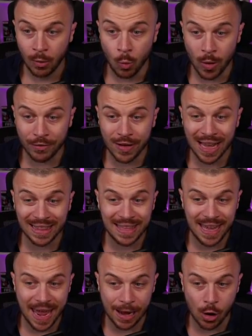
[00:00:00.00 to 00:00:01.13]
We've got
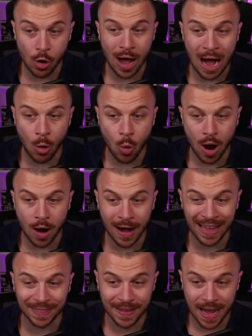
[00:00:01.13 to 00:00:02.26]
Diego, Awar
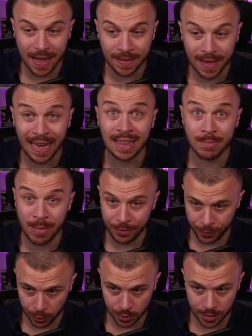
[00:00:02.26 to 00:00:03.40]
and Kante in the
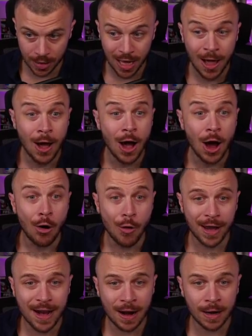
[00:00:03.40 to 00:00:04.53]
midfield.
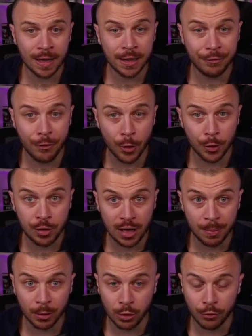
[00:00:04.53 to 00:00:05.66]
Regarding the four
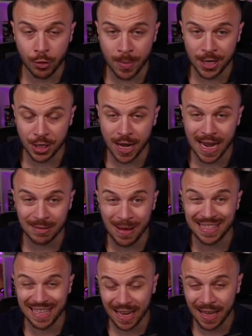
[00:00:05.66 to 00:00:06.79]
triple two formation, guys, my
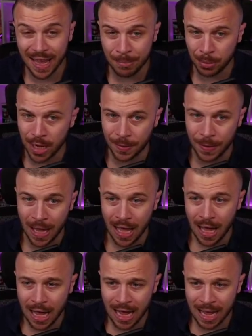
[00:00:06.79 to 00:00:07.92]
second game plan,
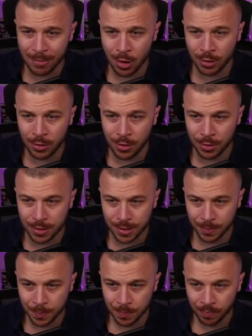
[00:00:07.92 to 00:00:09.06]
I'm going to
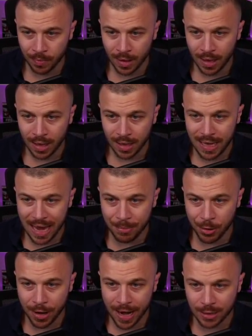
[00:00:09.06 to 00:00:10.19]
use
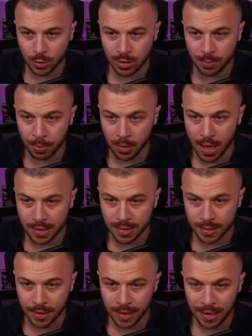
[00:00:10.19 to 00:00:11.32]
Gabriel Jesus
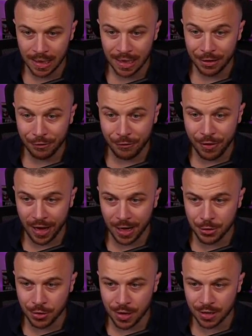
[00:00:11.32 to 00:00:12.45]
plus Vini
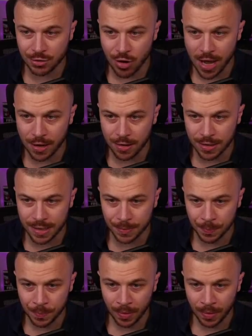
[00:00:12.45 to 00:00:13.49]
Junior strikers.